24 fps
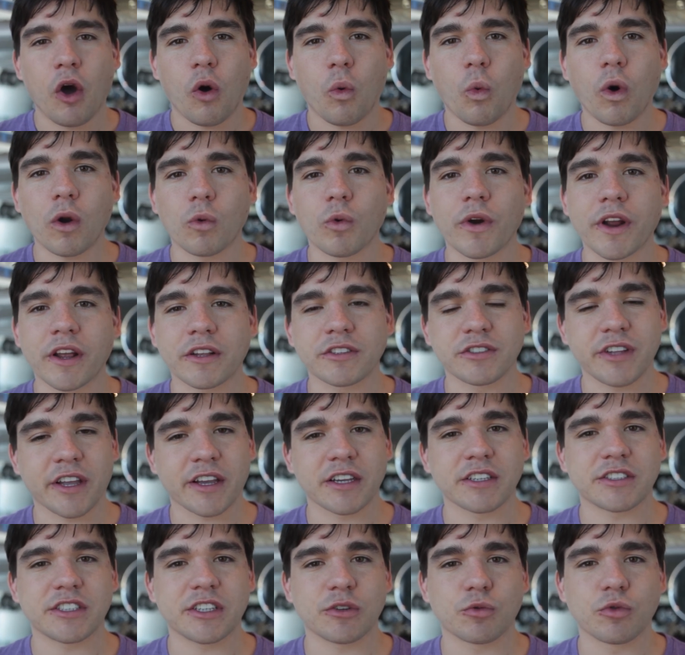what Reagan's
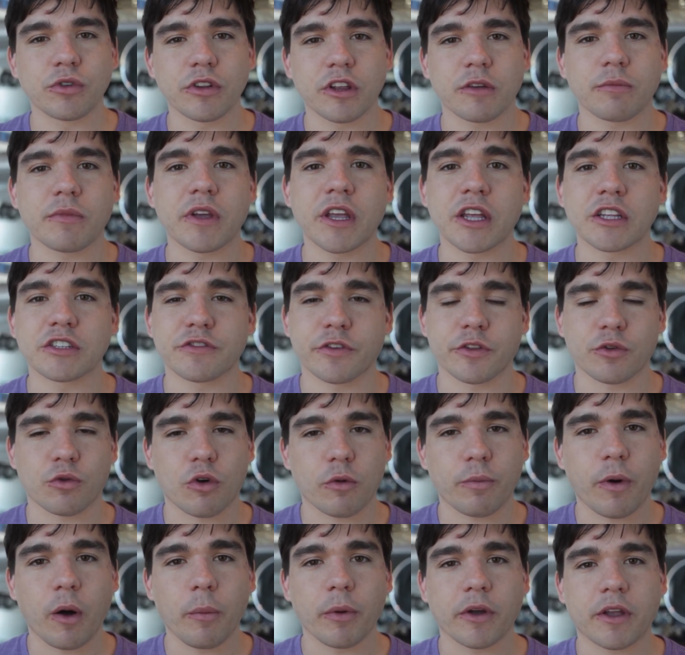legacy really means for the
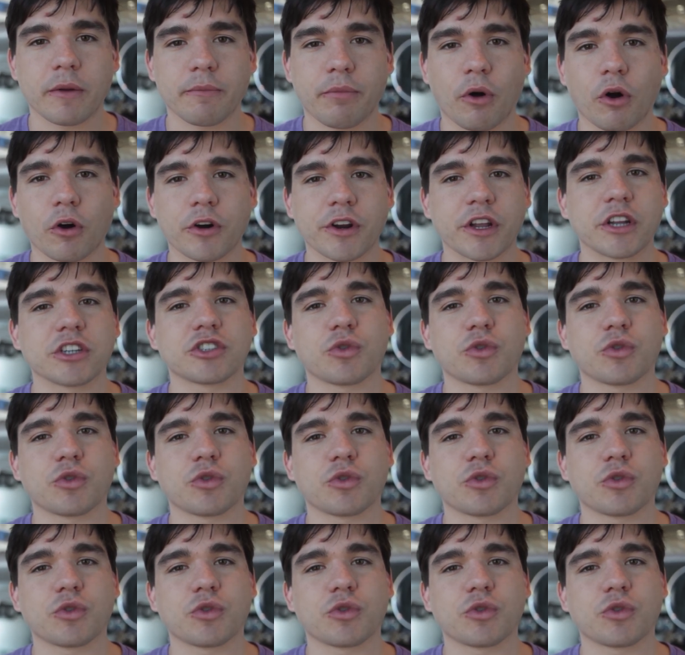Republican Party in